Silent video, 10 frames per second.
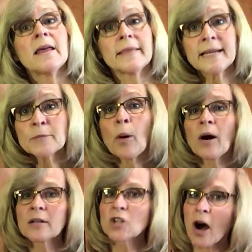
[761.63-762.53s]
This
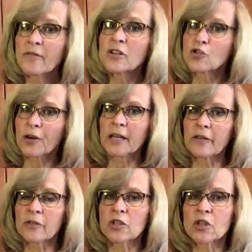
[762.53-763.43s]
part is often tricky
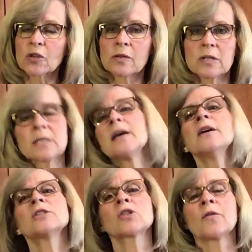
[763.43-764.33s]
for students,
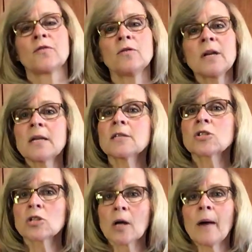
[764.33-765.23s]
so if you need to
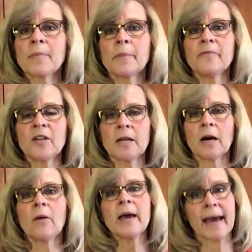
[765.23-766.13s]
stop the
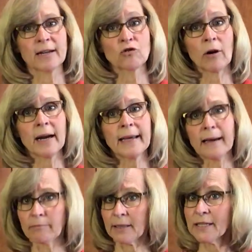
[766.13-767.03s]
video and try it
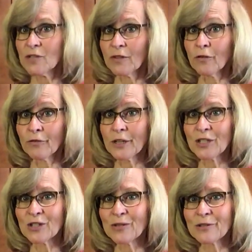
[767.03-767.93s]
again, please feel free
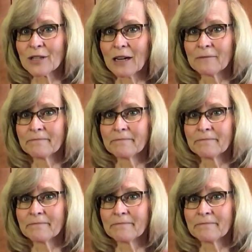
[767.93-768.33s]
to do so.